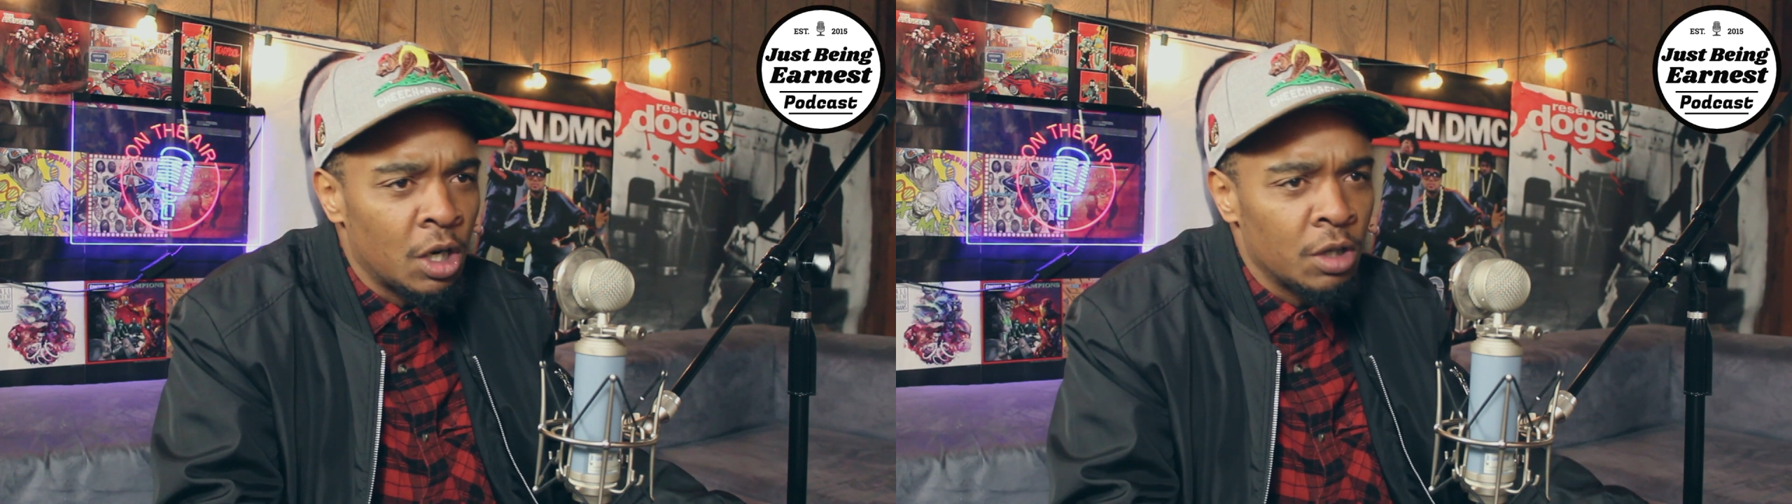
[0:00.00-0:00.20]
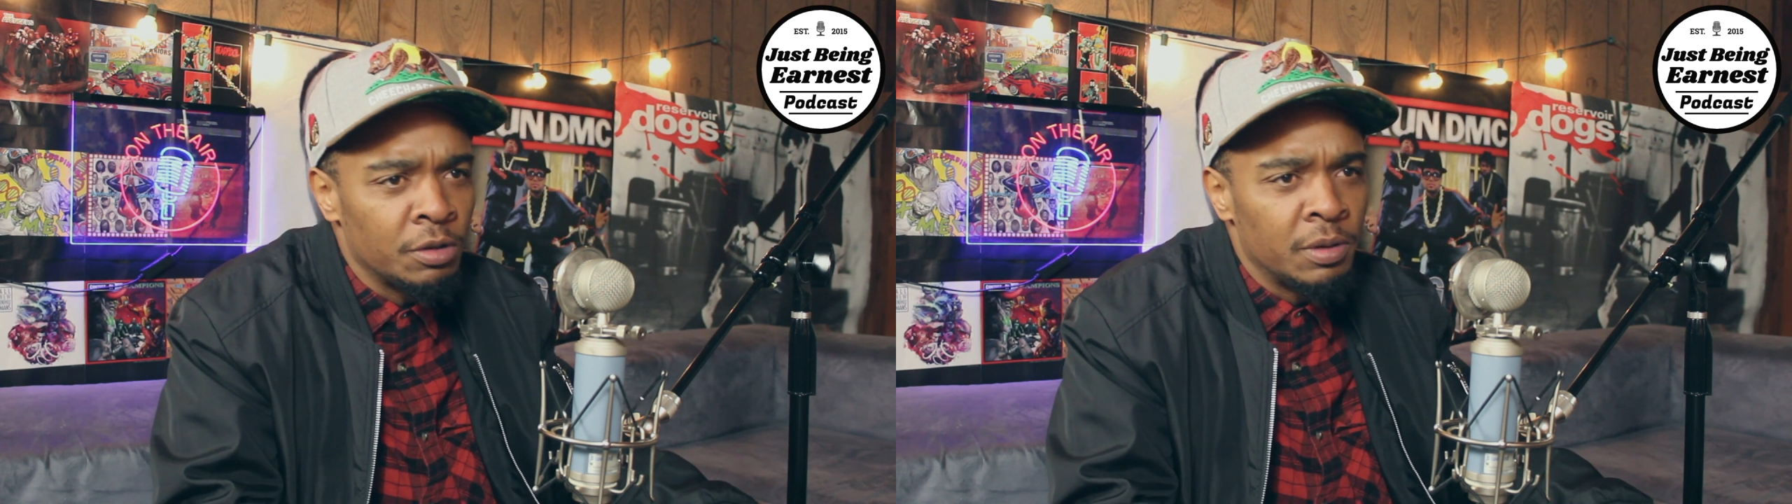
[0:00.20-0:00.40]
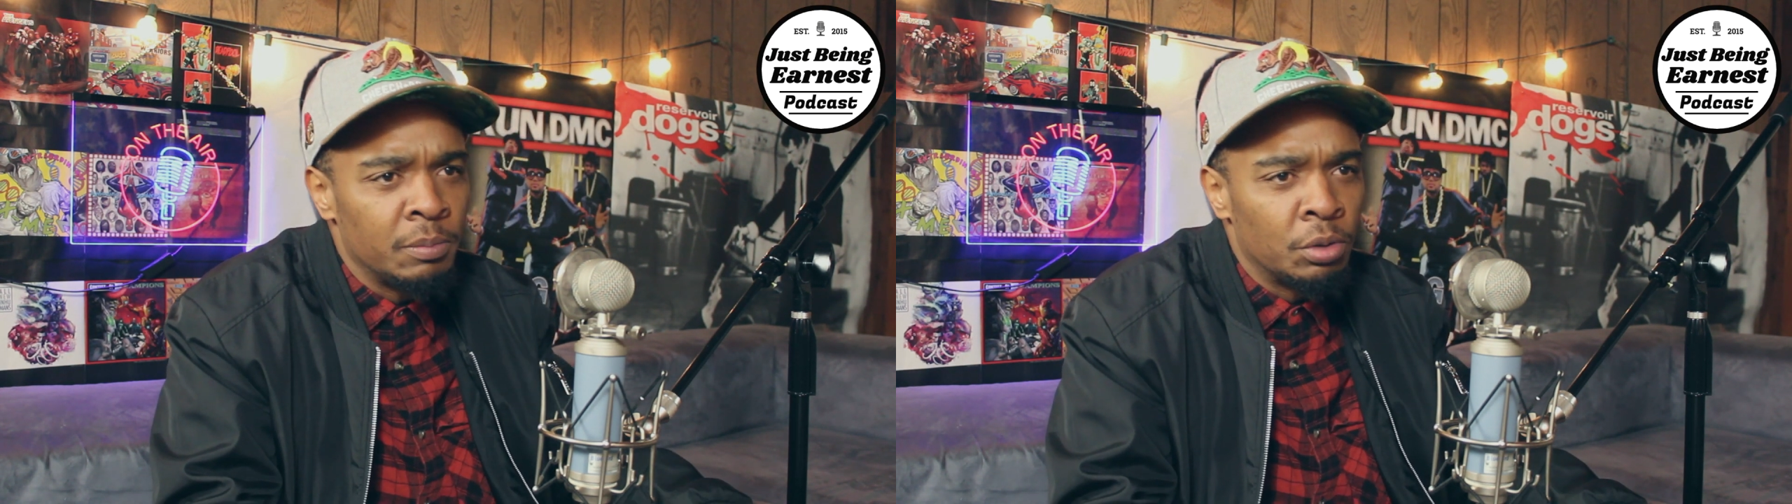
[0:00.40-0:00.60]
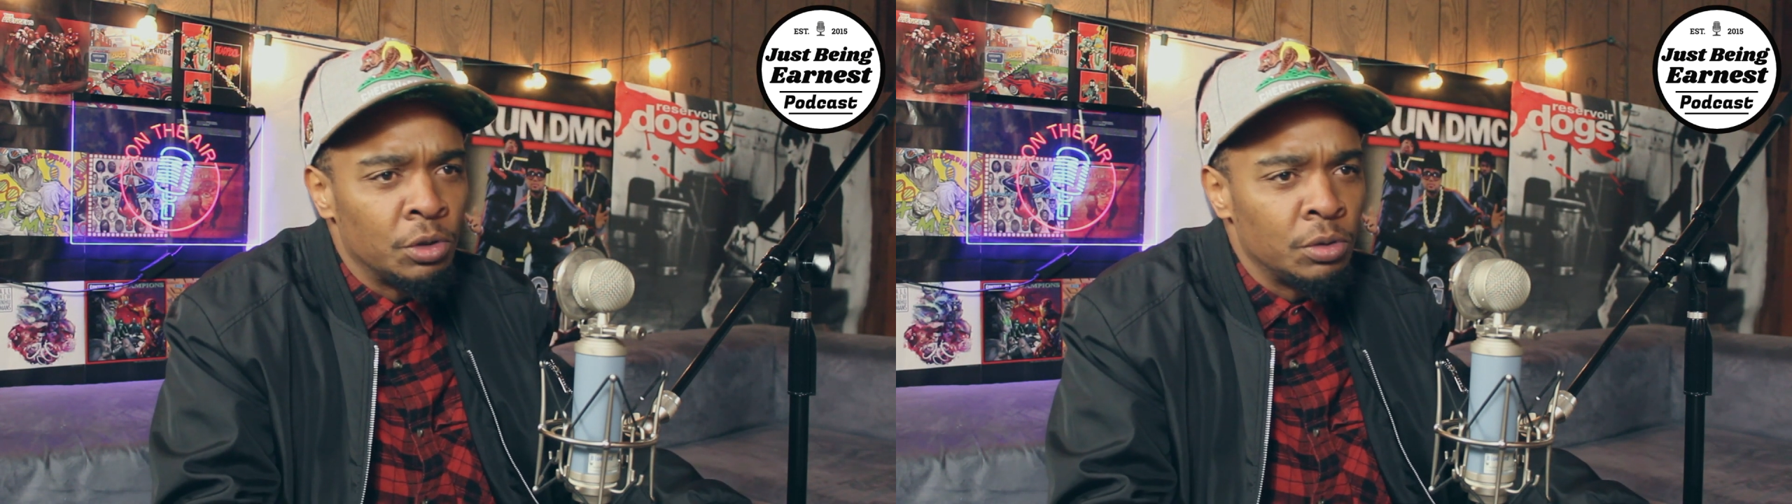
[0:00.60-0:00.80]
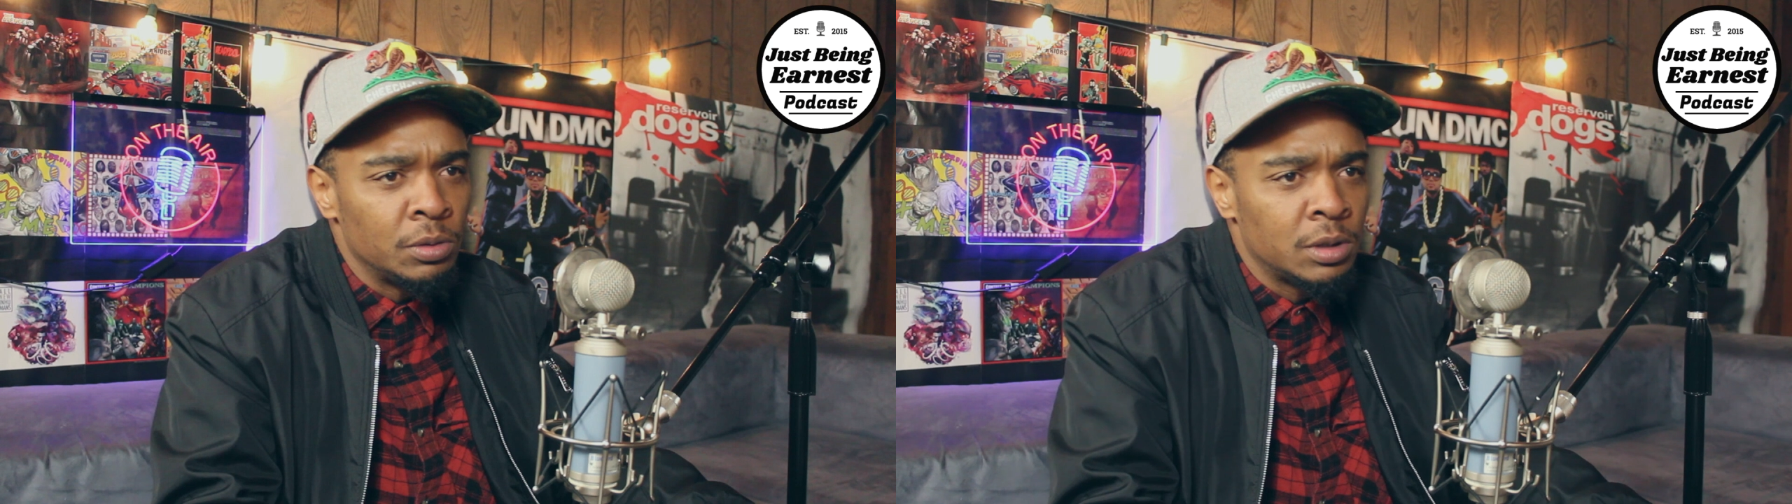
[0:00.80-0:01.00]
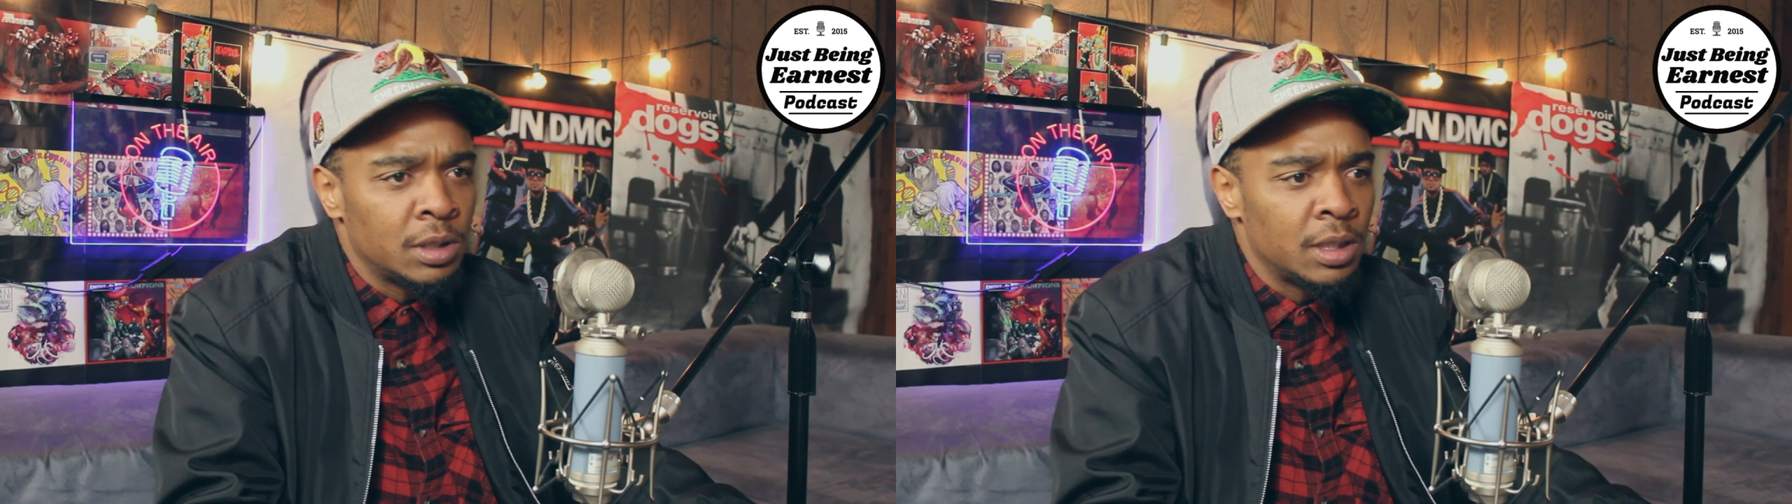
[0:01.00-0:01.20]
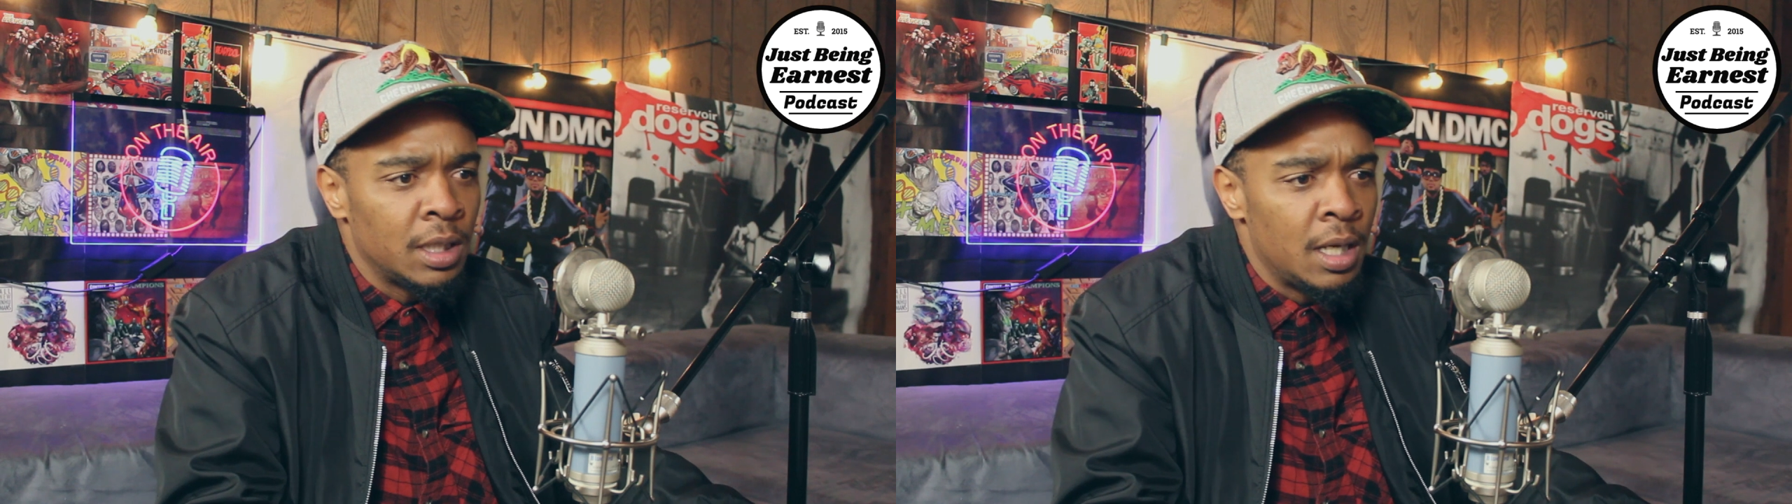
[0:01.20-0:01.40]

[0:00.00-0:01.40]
hurting and bruised.